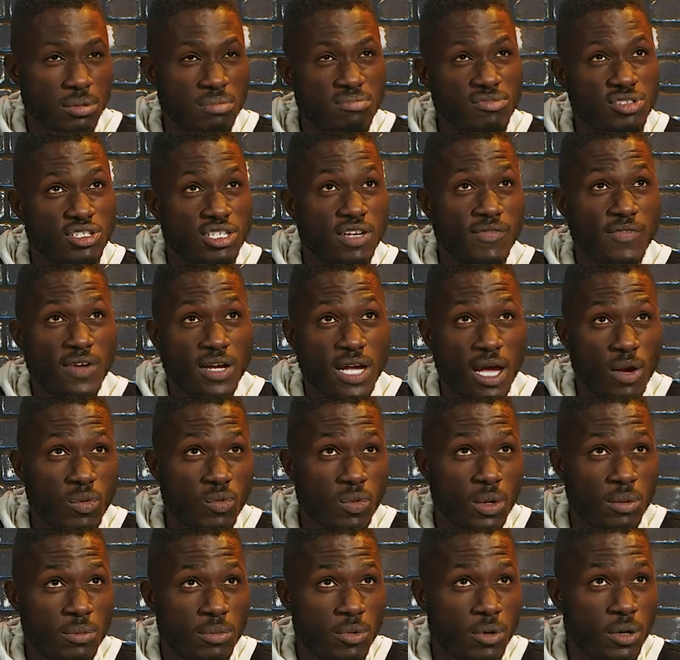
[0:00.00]
Let me see if I got
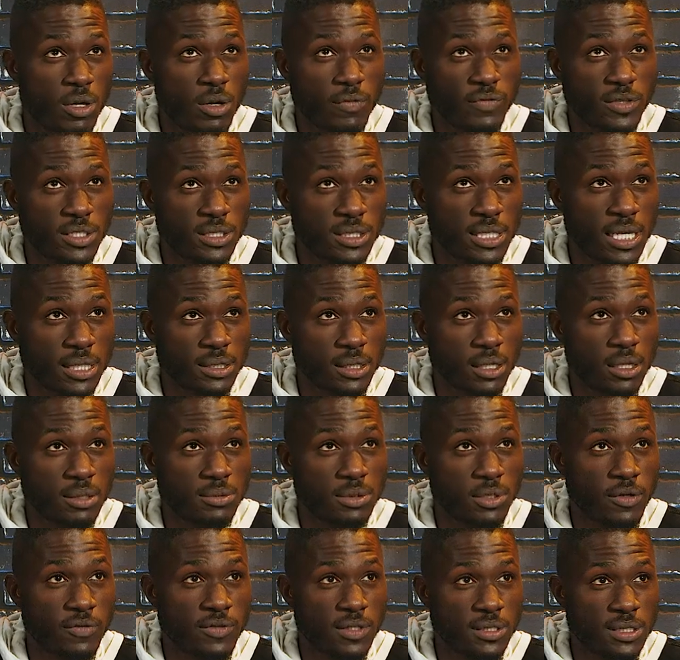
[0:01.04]
one more comes
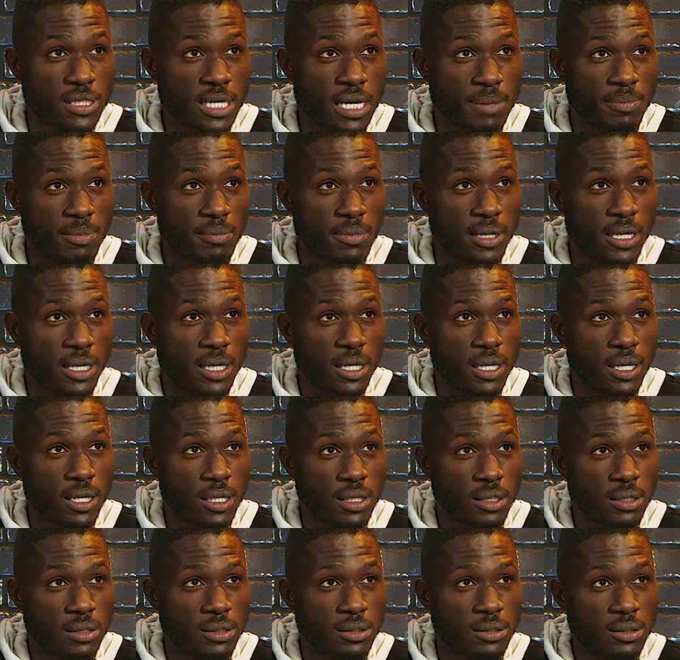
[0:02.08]
off the top of my
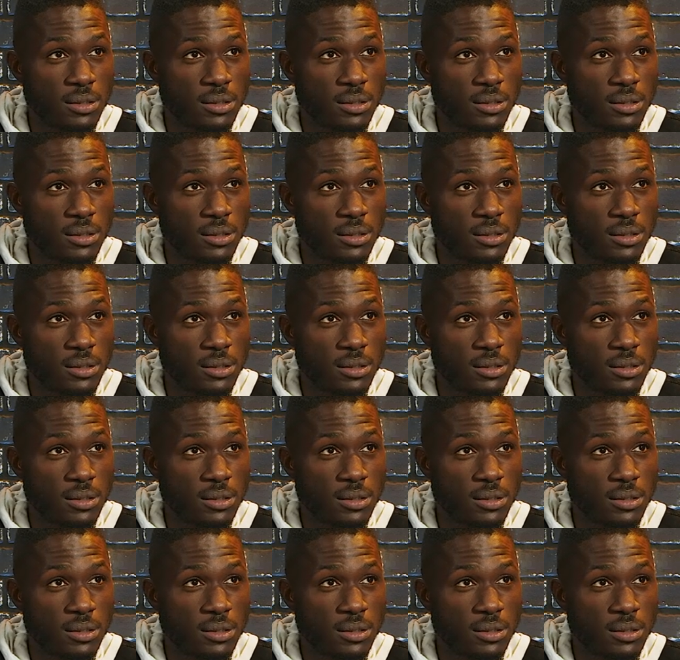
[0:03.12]
head.